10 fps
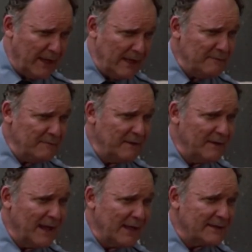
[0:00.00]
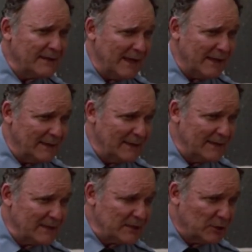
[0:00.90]
Dave, that's it.
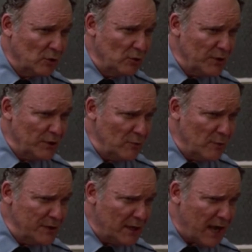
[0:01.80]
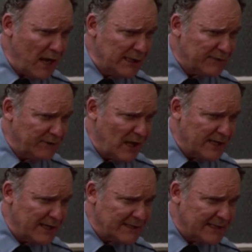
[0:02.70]
Screw you and your college
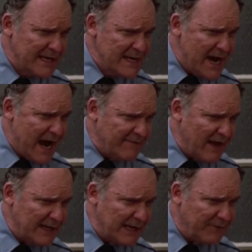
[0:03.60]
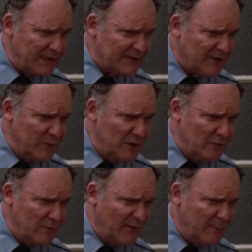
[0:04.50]
flunkies. I've had enough of this from
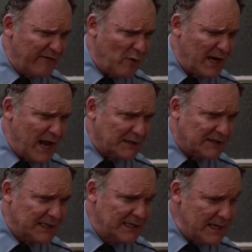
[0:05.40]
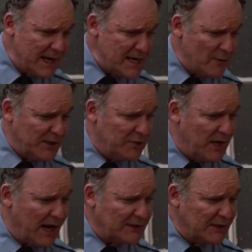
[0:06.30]
you and from everyone else. I know what you
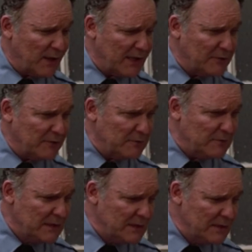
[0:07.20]
guys are trying to do.